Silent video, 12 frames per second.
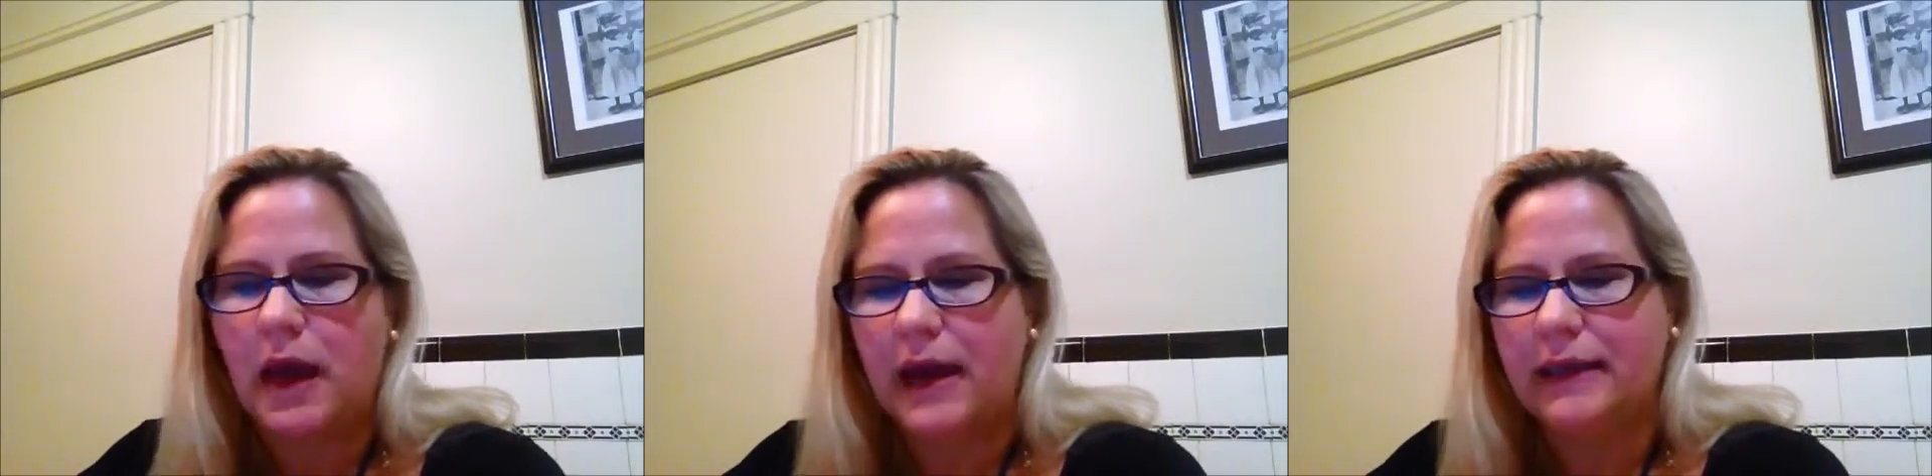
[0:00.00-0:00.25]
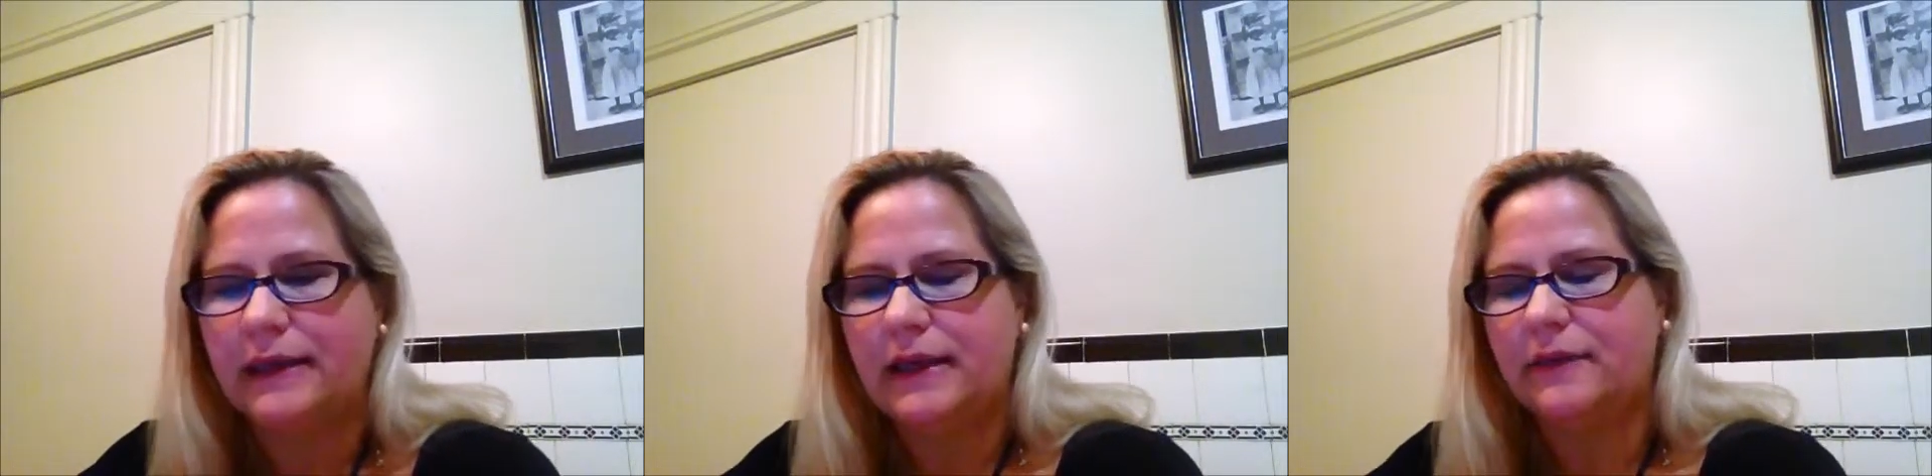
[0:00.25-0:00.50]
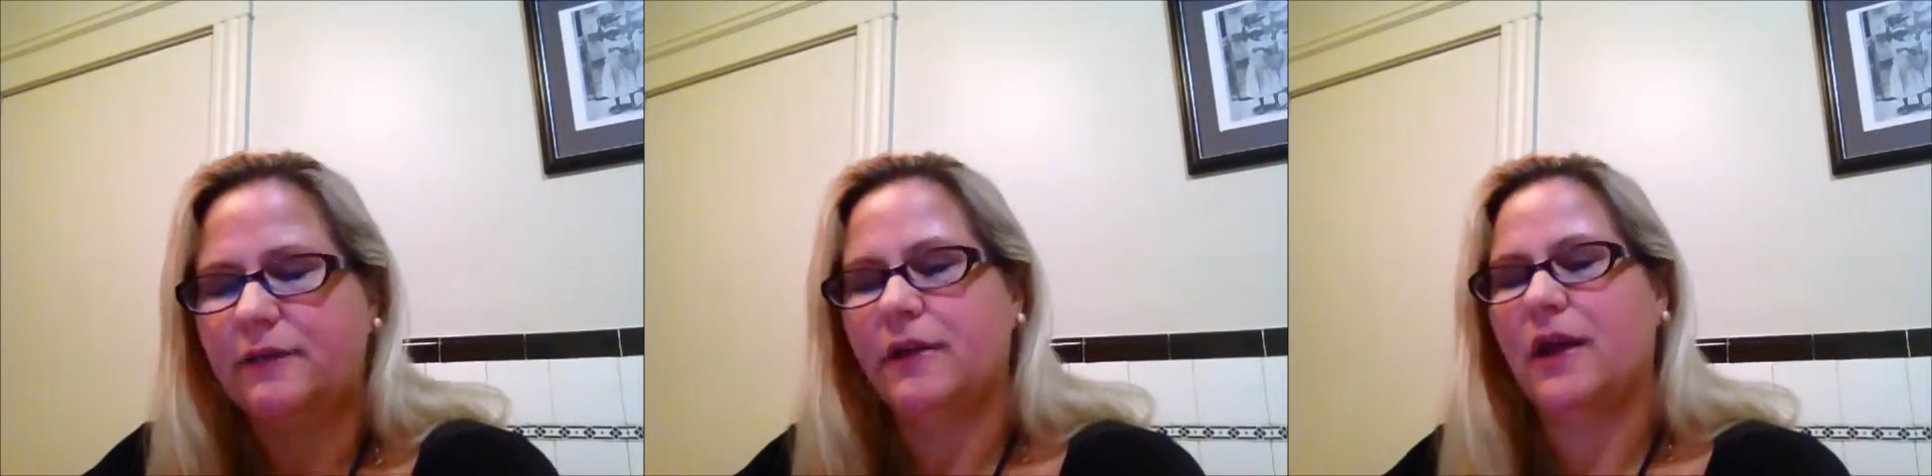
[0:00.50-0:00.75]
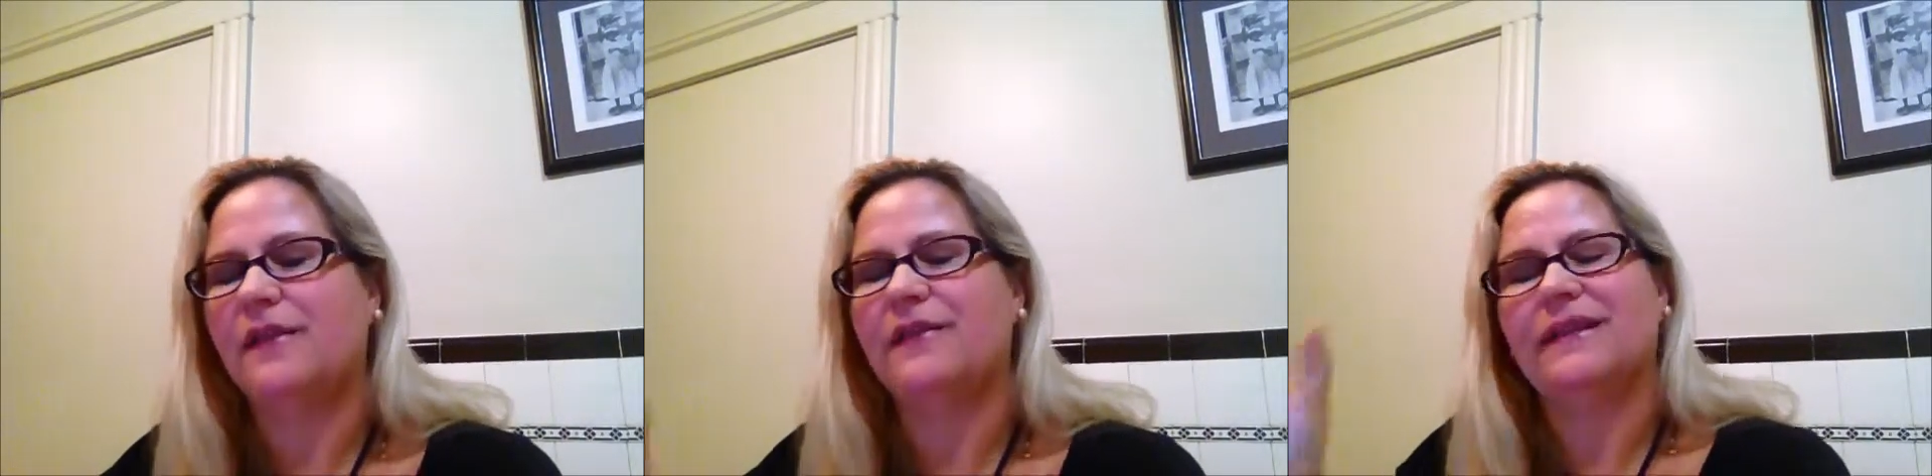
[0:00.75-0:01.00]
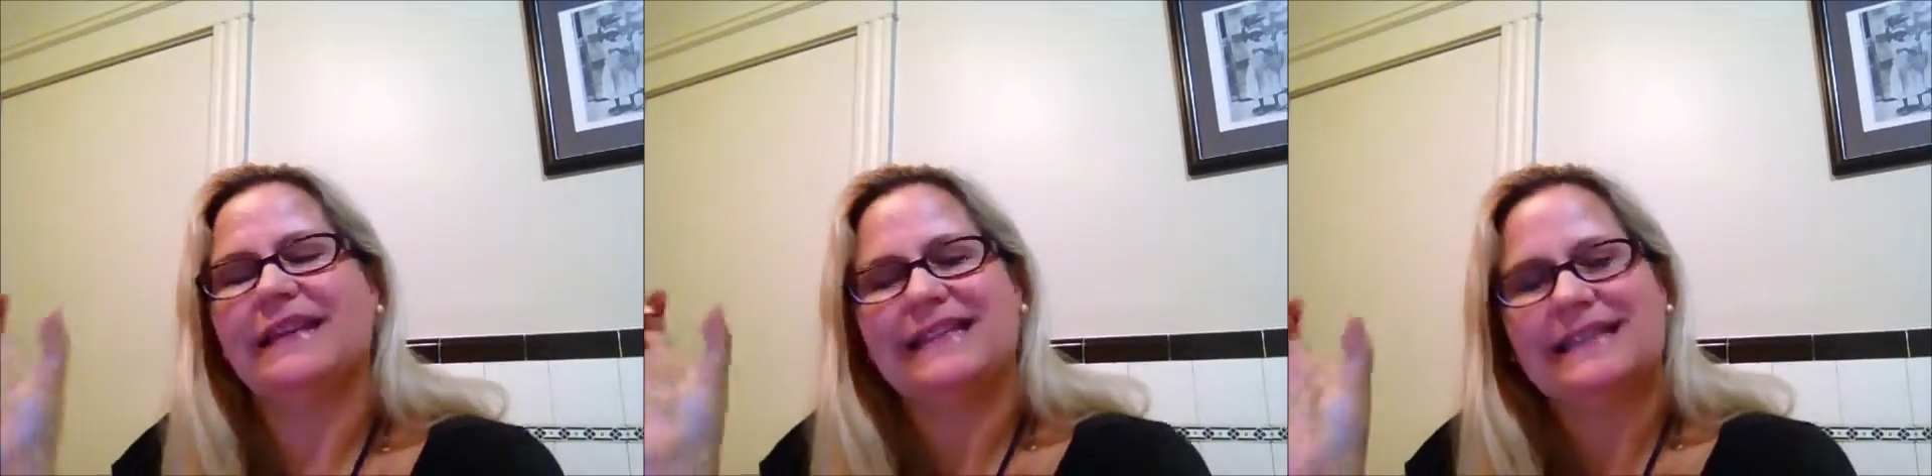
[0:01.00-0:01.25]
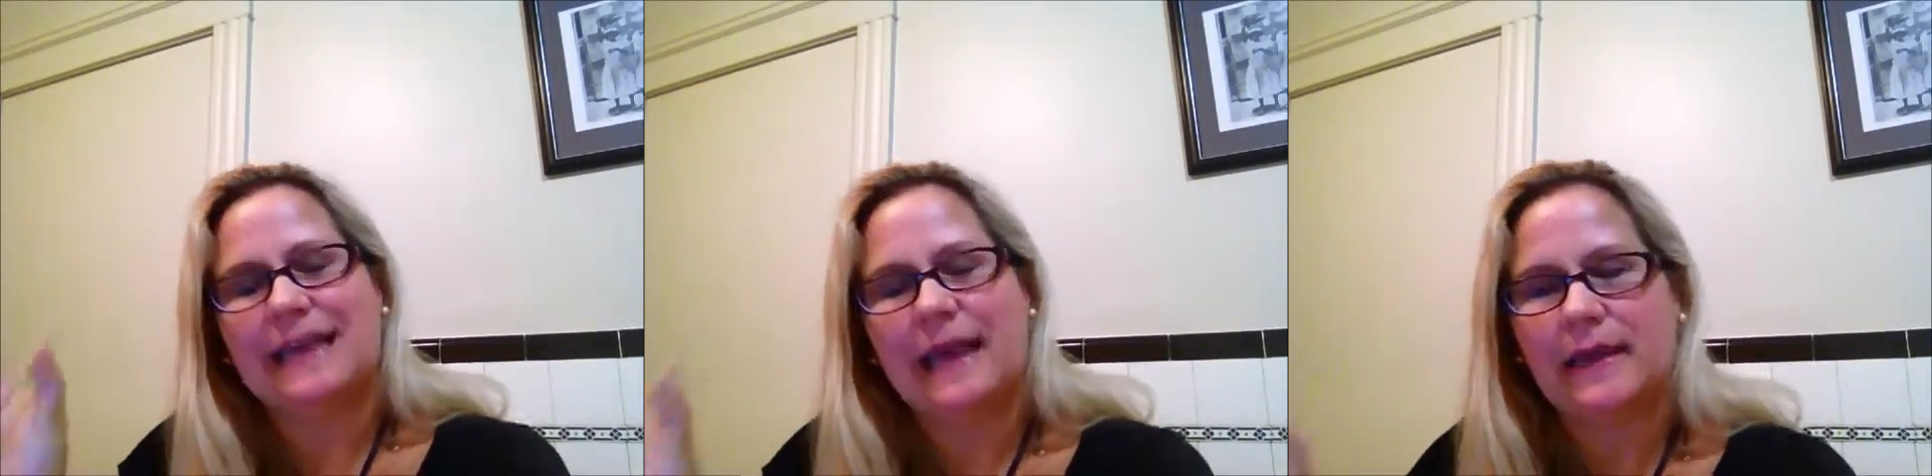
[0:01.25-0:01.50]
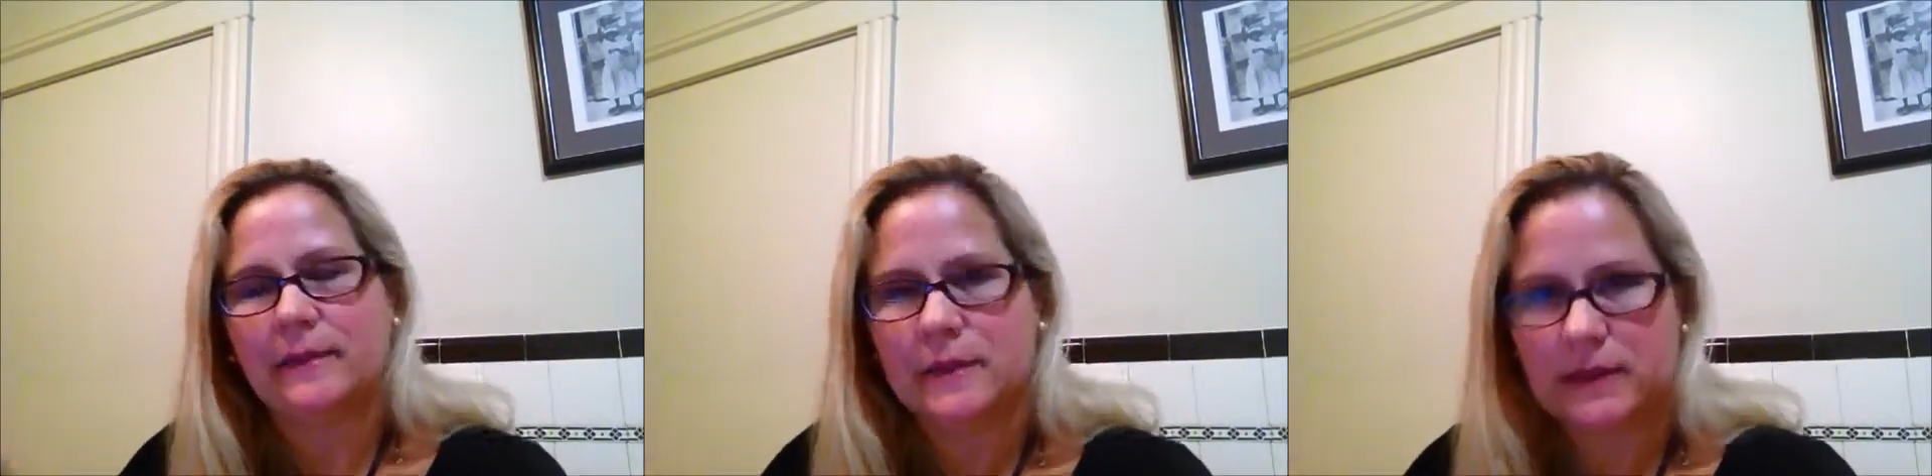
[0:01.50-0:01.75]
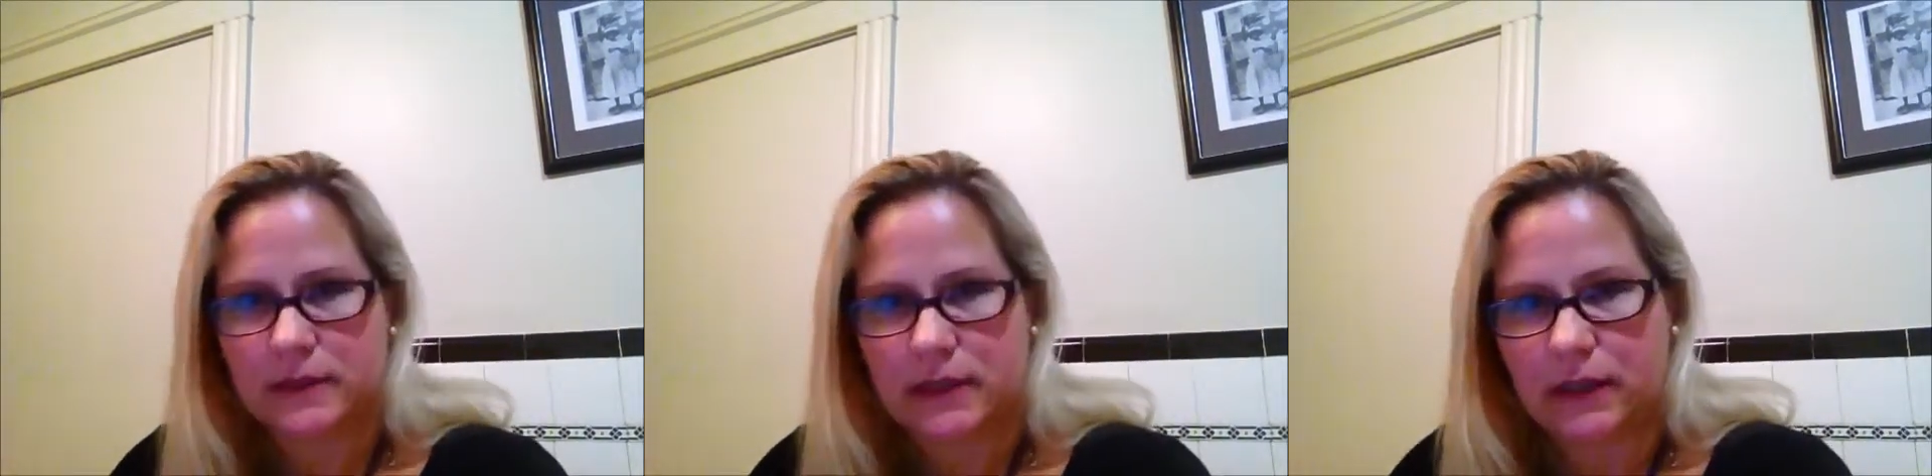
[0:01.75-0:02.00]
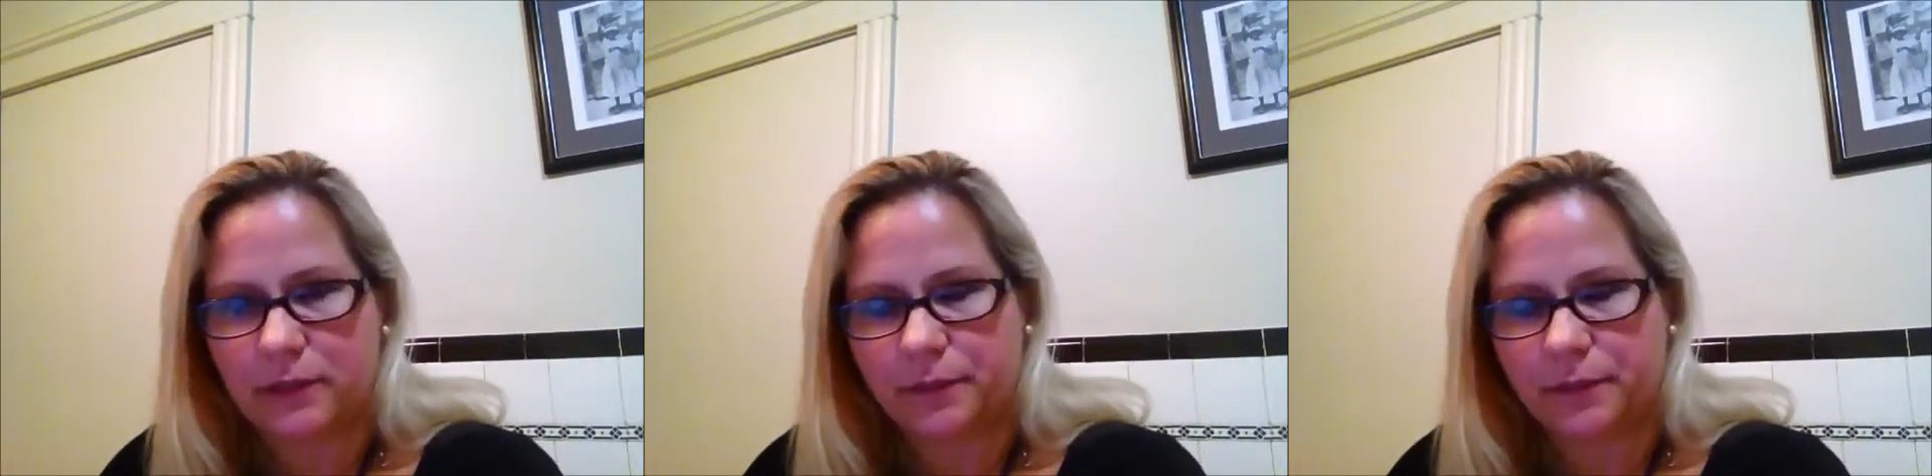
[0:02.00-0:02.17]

I give intensity.